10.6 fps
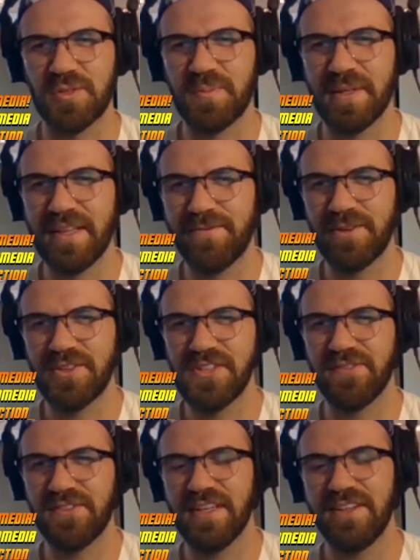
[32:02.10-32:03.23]
Just play that first
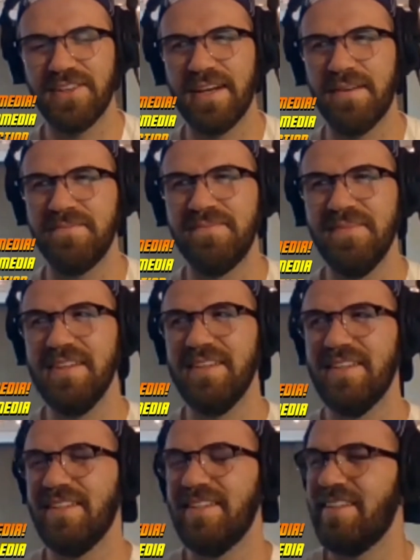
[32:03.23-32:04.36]
self-titled album.
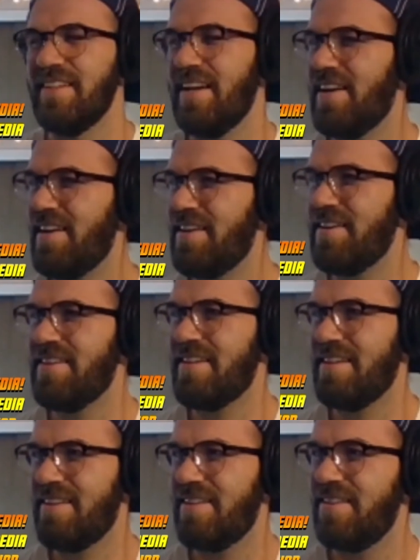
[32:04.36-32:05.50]

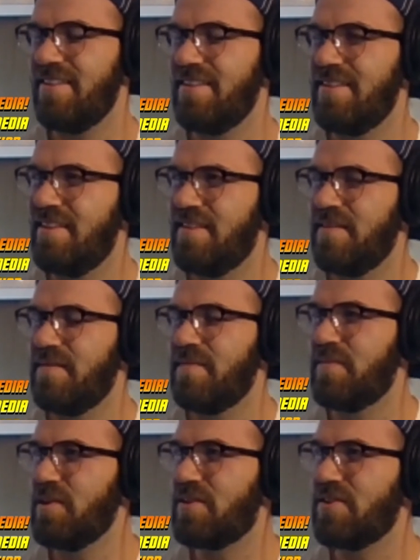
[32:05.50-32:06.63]
Uh,
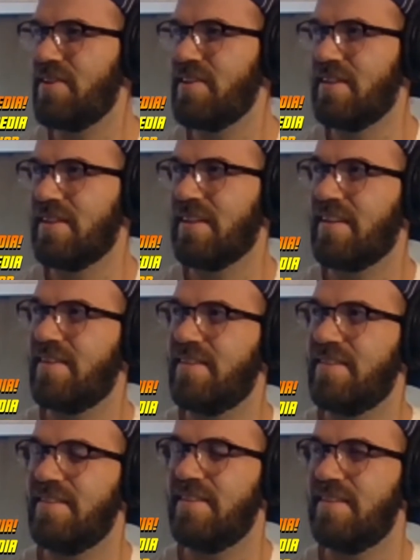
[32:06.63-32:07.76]
what song?
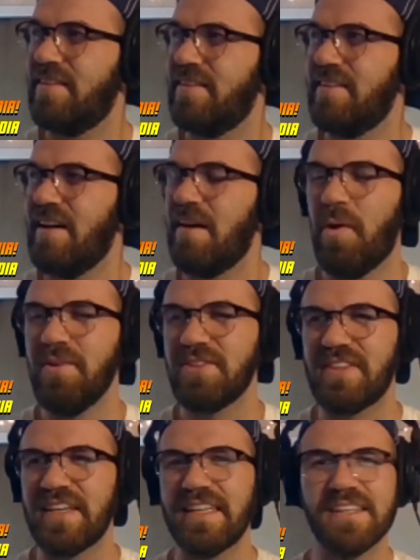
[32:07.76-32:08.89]
I'm always
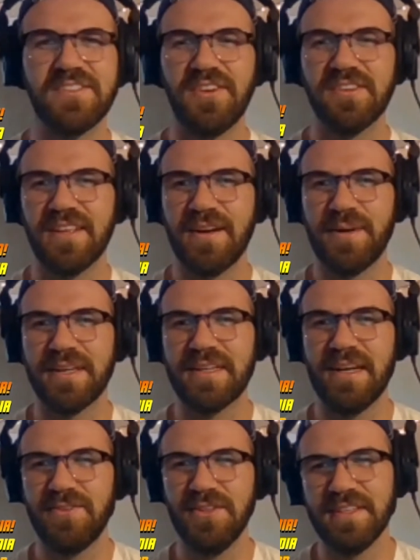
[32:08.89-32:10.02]
thinking of songs that I want to
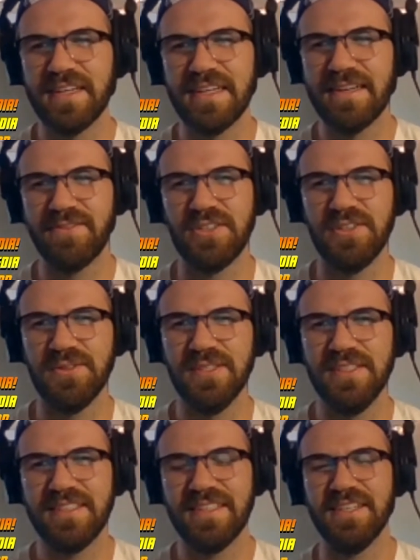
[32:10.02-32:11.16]
cover, and then I never do
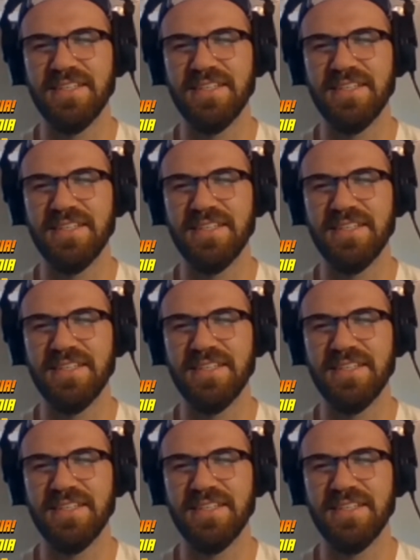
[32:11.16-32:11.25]
it.